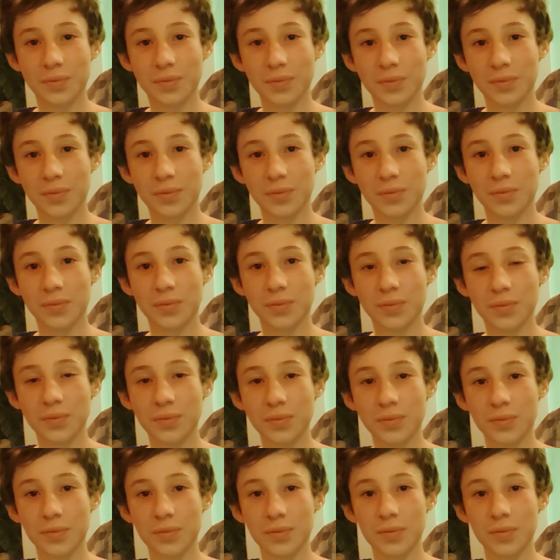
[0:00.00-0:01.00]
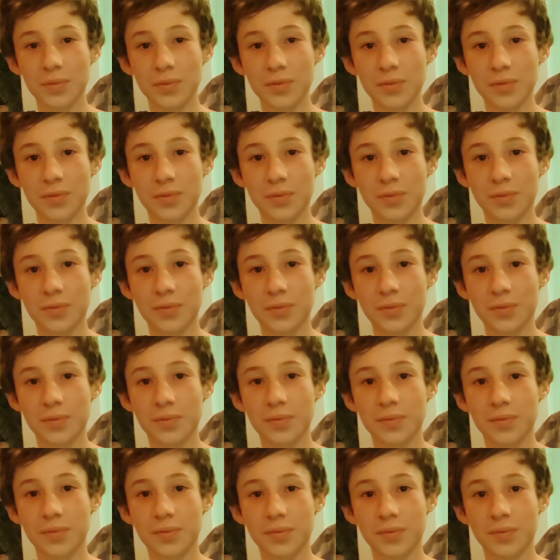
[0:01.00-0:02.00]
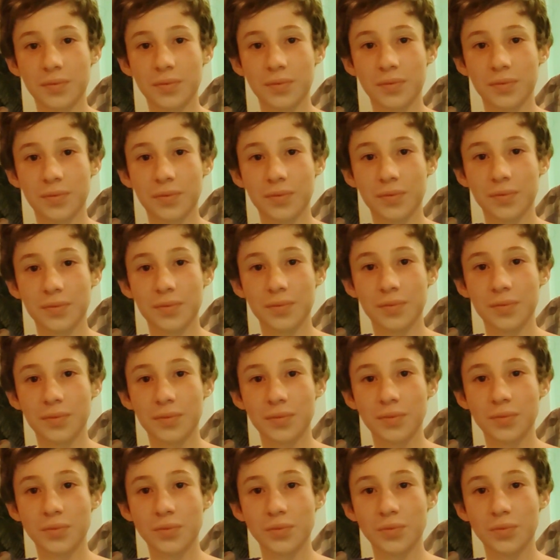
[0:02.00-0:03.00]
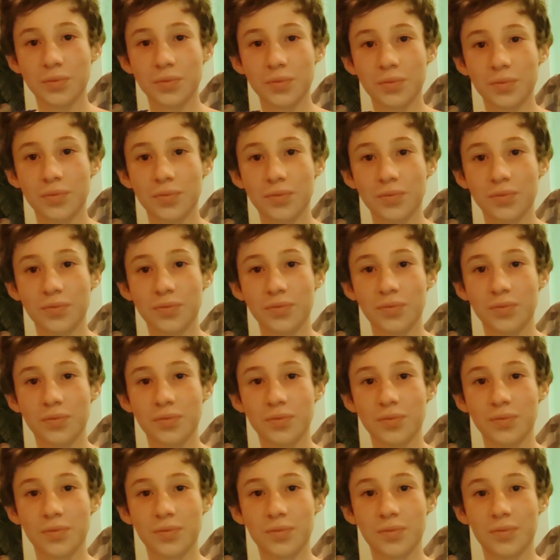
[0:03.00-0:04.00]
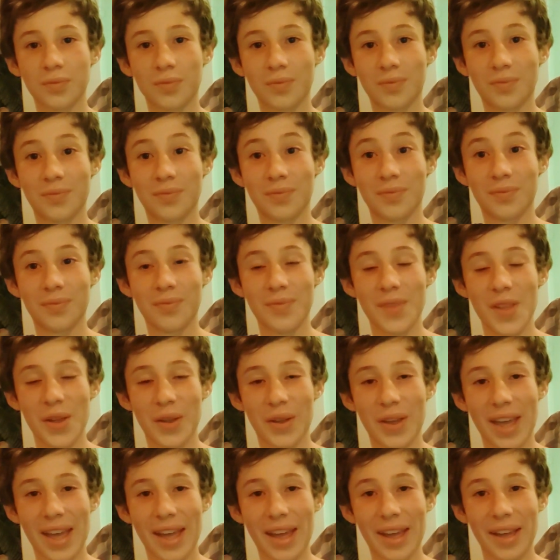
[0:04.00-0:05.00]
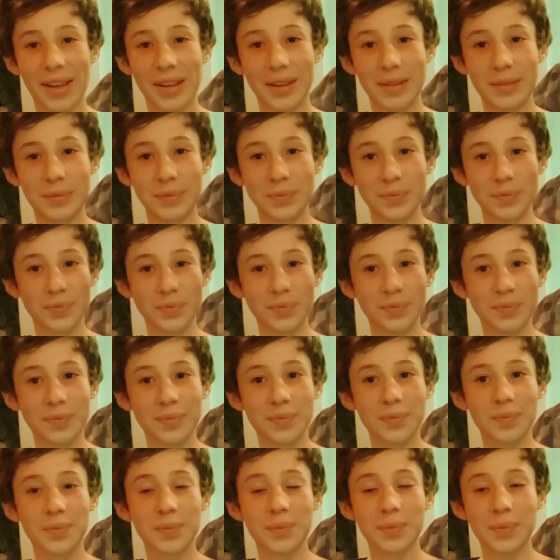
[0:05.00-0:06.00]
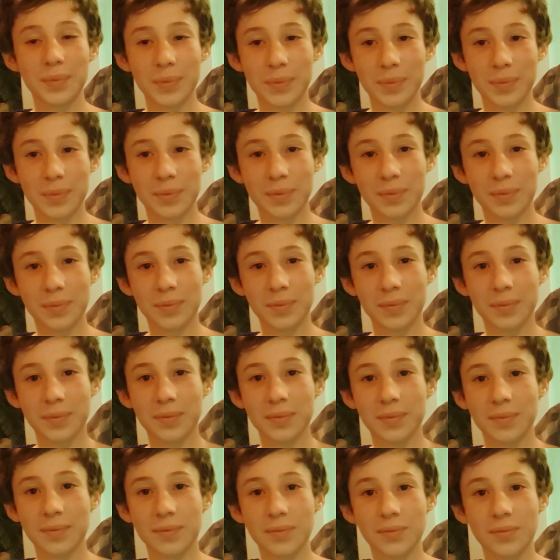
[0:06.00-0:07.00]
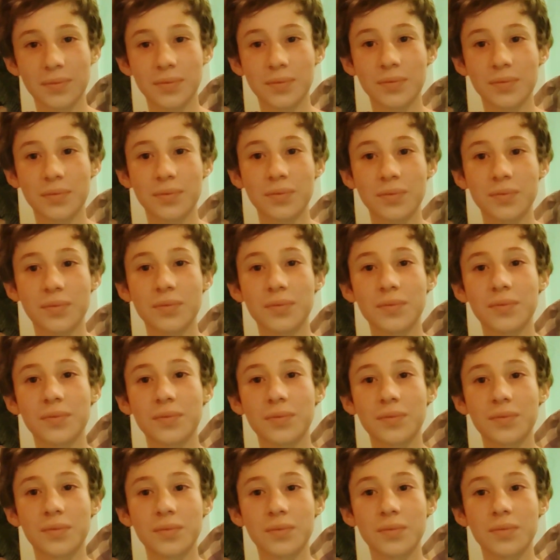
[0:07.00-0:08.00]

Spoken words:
No words are spoken by the person on screen.